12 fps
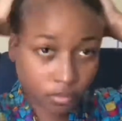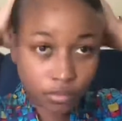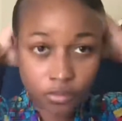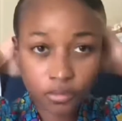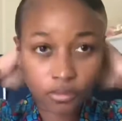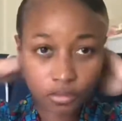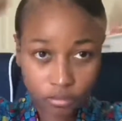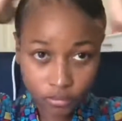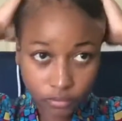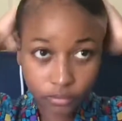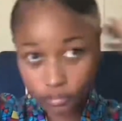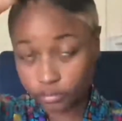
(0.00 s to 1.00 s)
taking this in
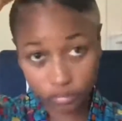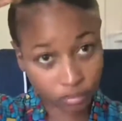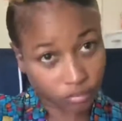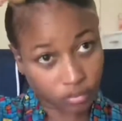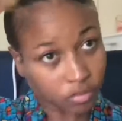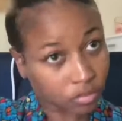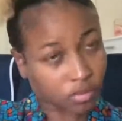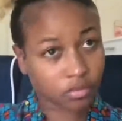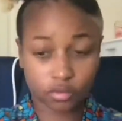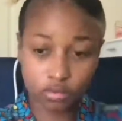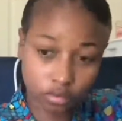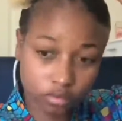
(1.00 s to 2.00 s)
sections, as you
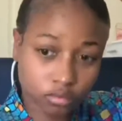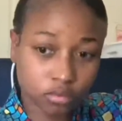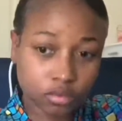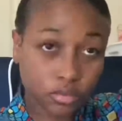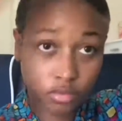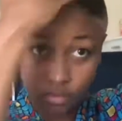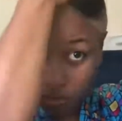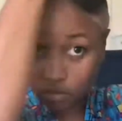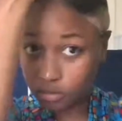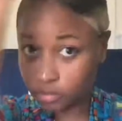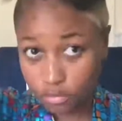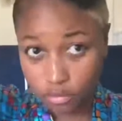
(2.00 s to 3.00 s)
can see, because
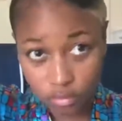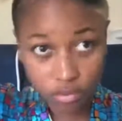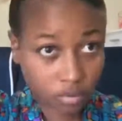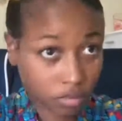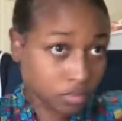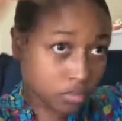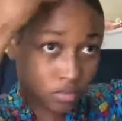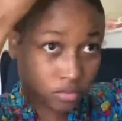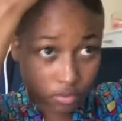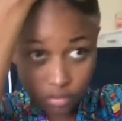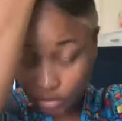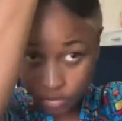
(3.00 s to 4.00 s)
you can't,
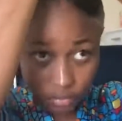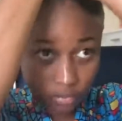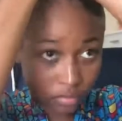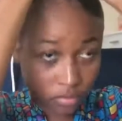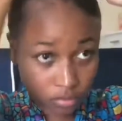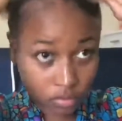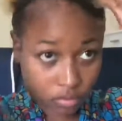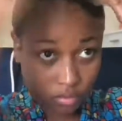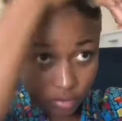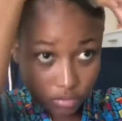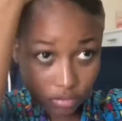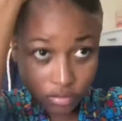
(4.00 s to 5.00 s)
at this
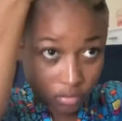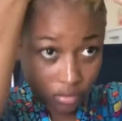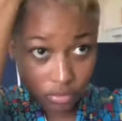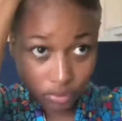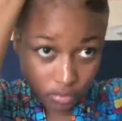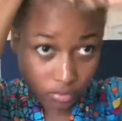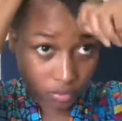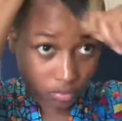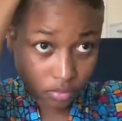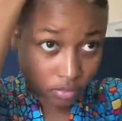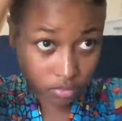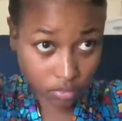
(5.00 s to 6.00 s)
length and
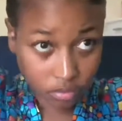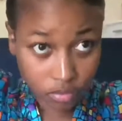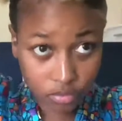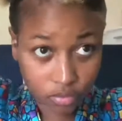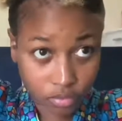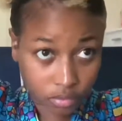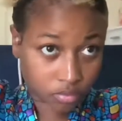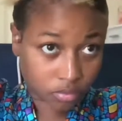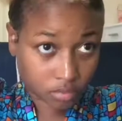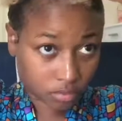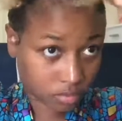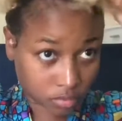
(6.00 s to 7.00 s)
with the color, you don't
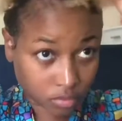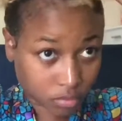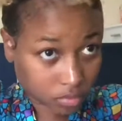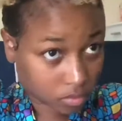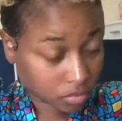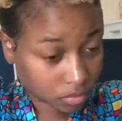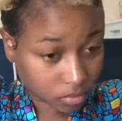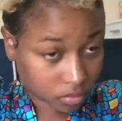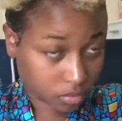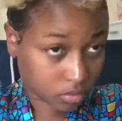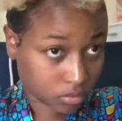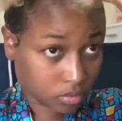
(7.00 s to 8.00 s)
want to just put
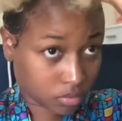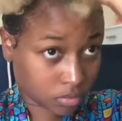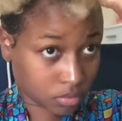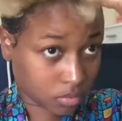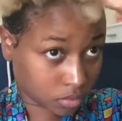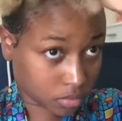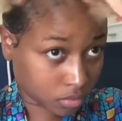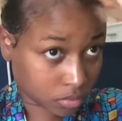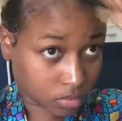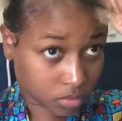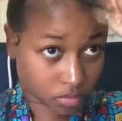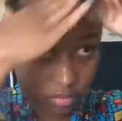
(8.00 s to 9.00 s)
a glob of
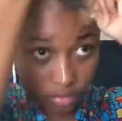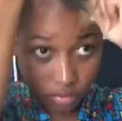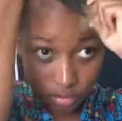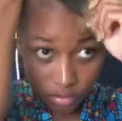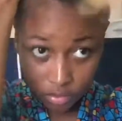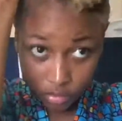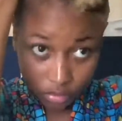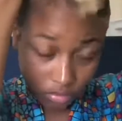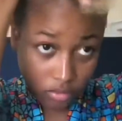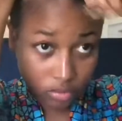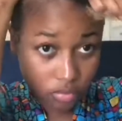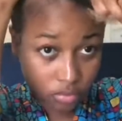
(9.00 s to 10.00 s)
gel on it. You
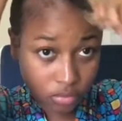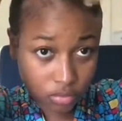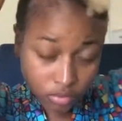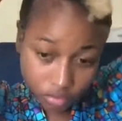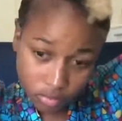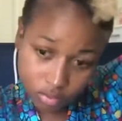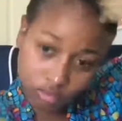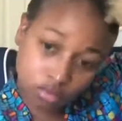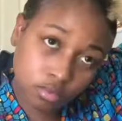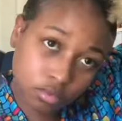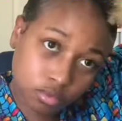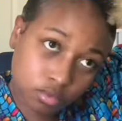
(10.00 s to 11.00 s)
want to take it in
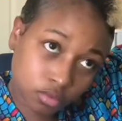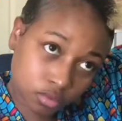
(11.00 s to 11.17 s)
sections